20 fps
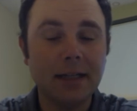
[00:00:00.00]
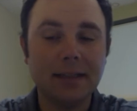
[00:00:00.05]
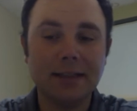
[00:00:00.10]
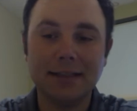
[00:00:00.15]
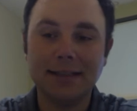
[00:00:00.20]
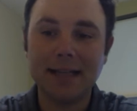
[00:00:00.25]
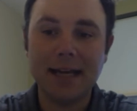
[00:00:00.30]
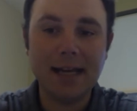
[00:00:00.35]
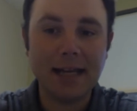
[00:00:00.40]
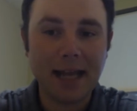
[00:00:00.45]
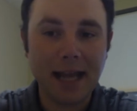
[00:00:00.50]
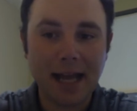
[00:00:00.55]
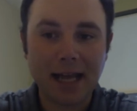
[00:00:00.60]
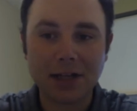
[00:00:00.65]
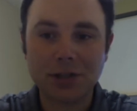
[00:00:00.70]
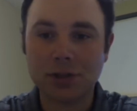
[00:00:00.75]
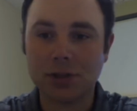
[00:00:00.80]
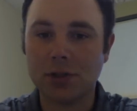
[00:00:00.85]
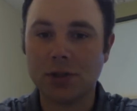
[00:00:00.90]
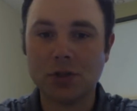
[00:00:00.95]
to take
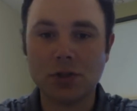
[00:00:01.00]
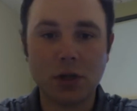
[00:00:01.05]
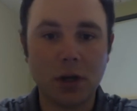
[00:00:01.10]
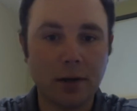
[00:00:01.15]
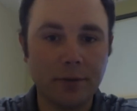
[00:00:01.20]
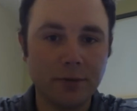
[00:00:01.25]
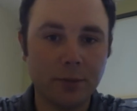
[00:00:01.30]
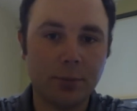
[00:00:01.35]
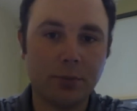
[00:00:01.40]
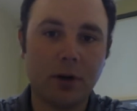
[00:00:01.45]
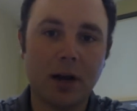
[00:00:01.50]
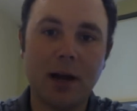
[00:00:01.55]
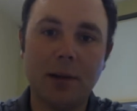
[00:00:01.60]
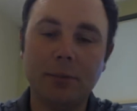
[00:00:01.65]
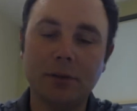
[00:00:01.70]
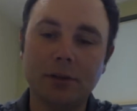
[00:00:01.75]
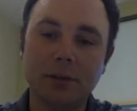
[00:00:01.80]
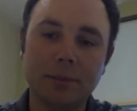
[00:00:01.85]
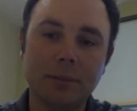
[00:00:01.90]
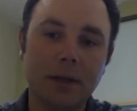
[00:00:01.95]
action, to solve the
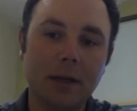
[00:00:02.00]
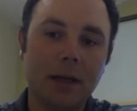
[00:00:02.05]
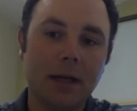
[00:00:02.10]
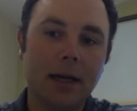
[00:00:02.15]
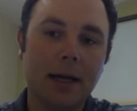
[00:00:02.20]
problem,